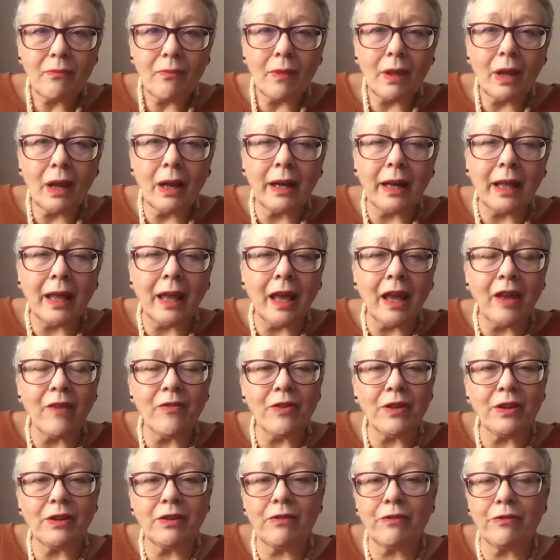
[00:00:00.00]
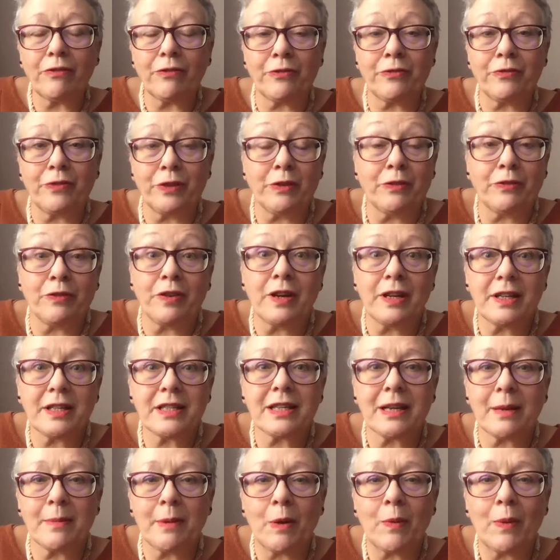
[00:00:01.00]
And even the first
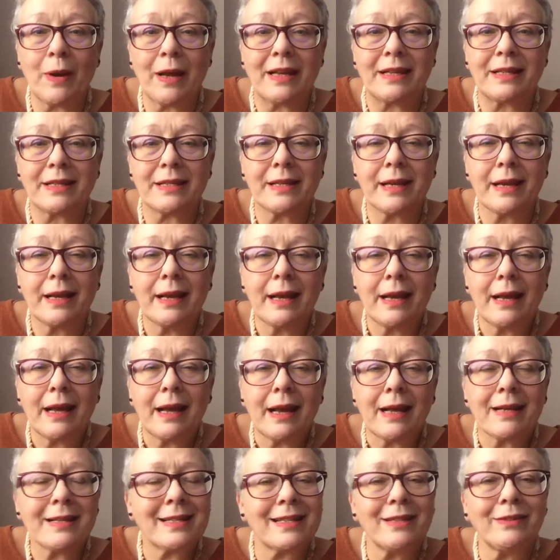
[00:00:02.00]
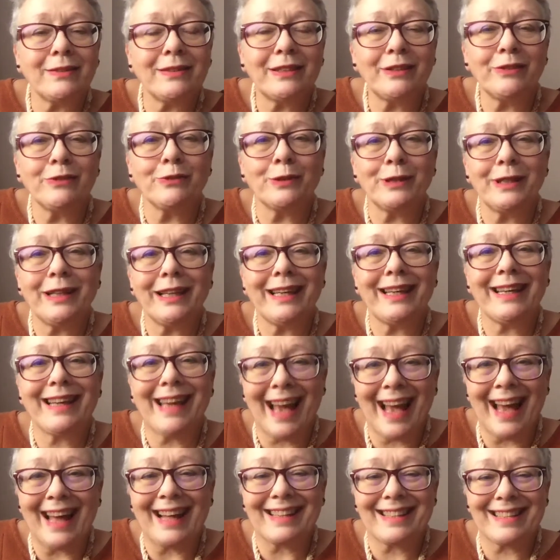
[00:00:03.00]
time I went, I still didn't really
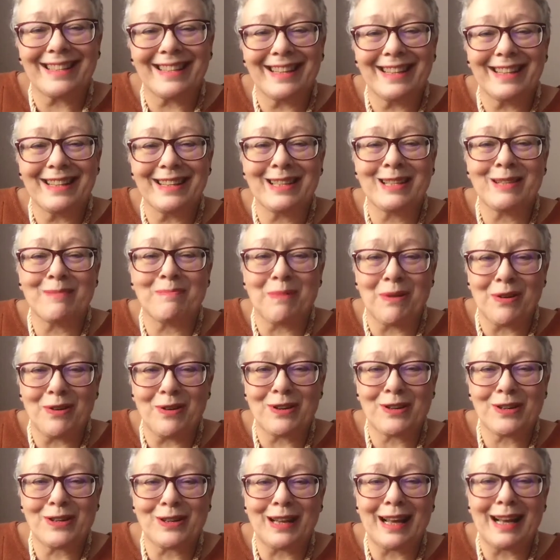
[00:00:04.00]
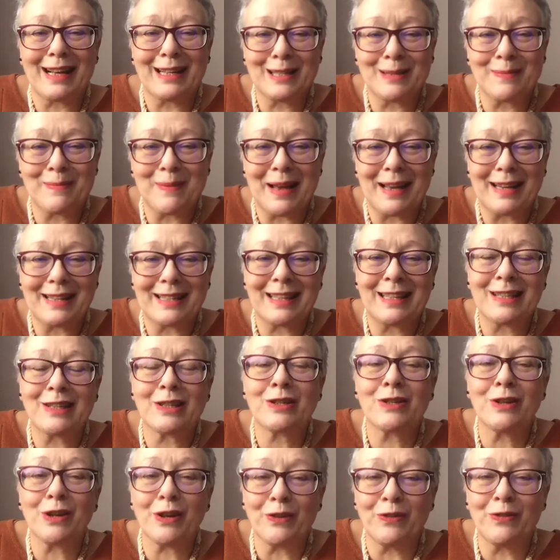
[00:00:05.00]
get the spiritual aspect. It
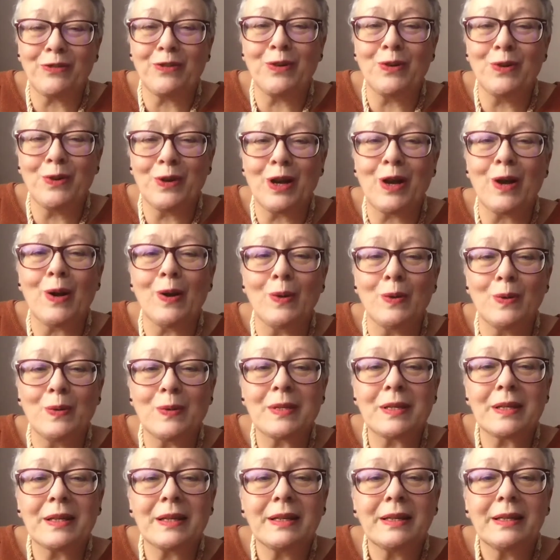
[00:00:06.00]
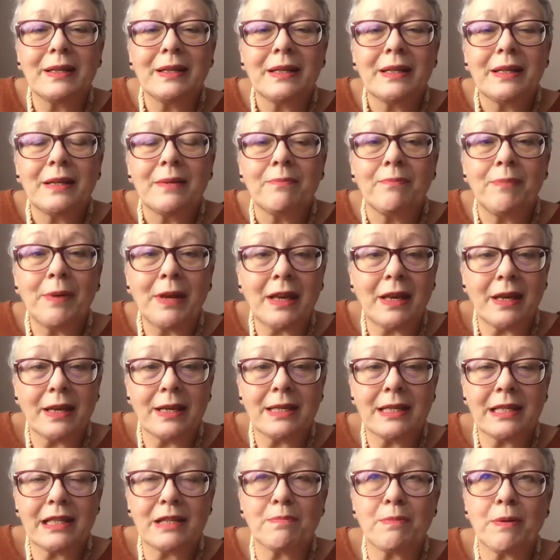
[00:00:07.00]
took a few goes
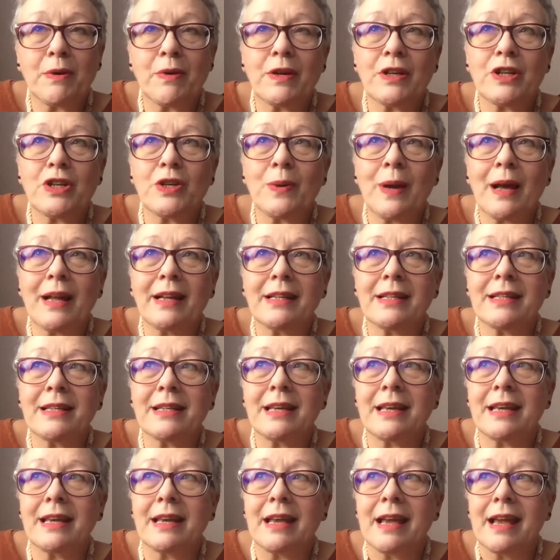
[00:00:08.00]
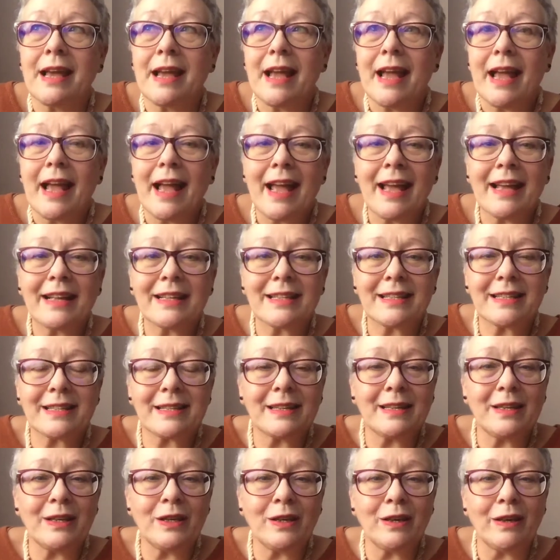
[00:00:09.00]
because spirituality, it's
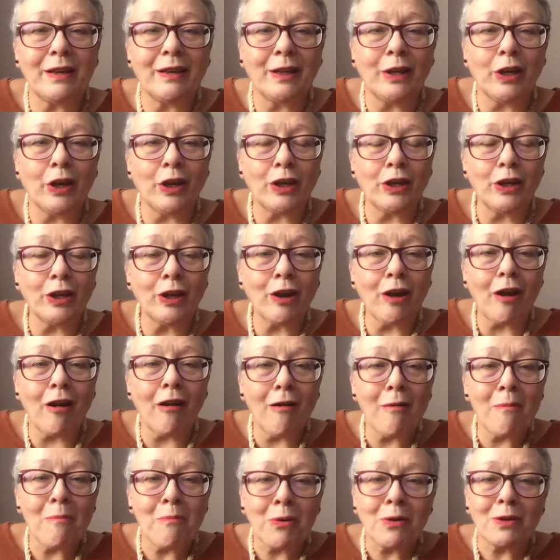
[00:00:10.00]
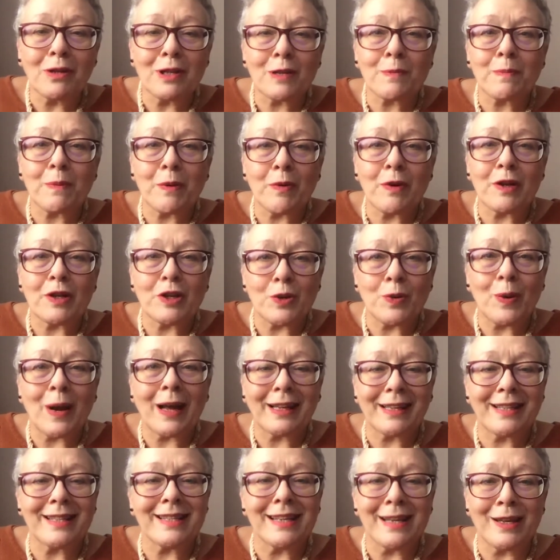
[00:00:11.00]
you can't put
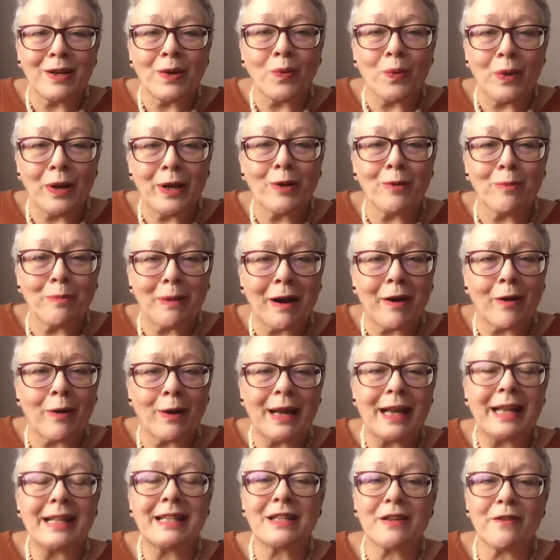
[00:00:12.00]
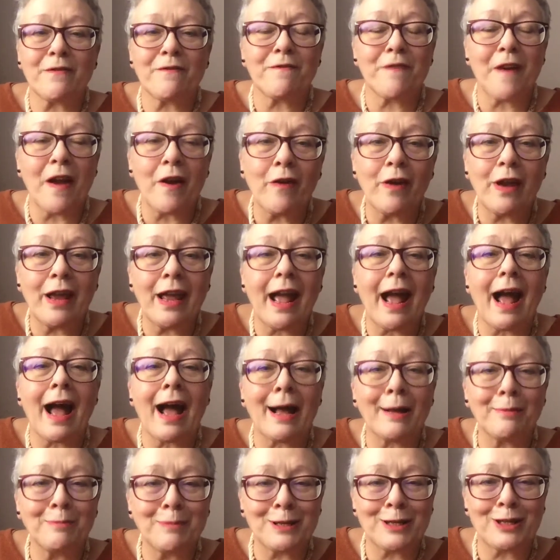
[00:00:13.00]
spirituality in a wheelbarrow. It's a very
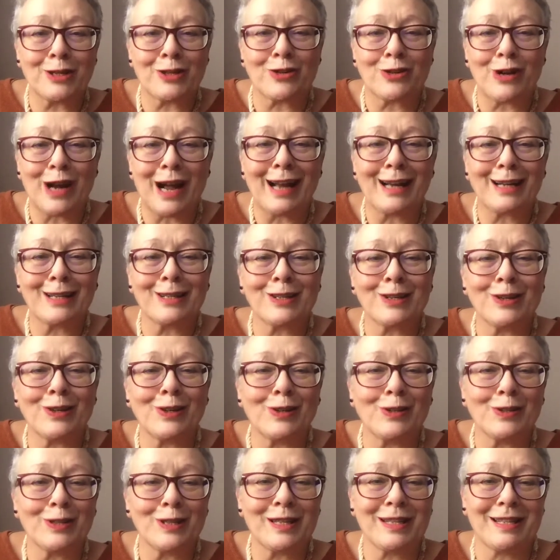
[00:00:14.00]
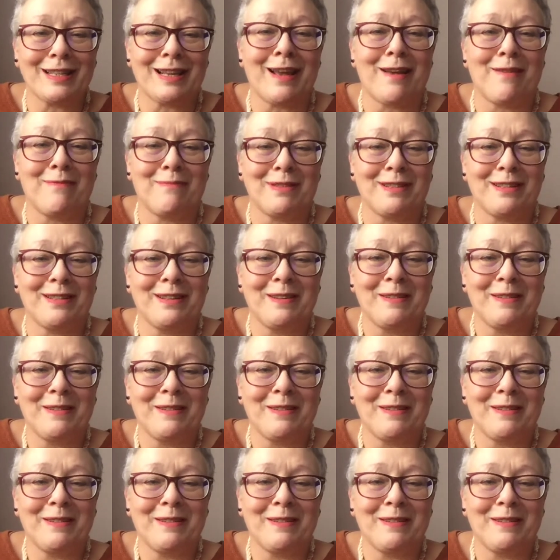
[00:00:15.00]
abstract concept.